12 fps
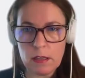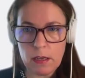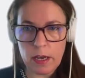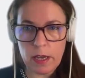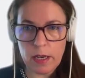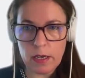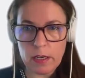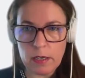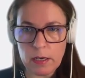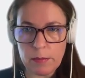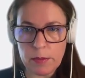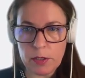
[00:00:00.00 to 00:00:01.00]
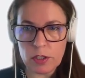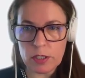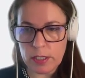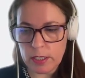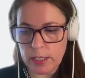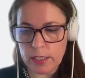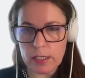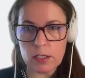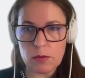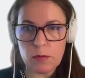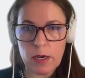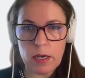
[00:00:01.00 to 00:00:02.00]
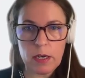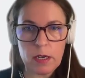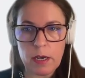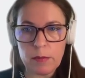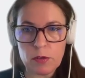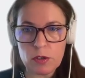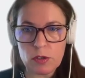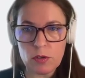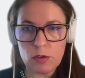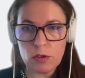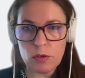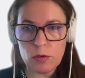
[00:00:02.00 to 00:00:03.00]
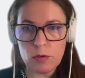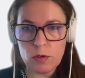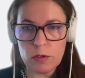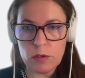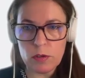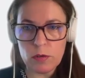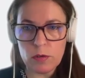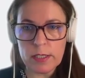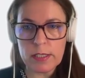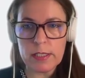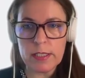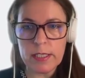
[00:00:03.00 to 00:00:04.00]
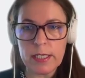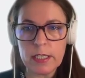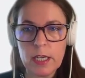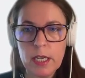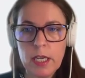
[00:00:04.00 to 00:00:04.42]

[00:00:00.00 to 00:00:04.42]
And let me just delete this one. I'm just going to do this delete.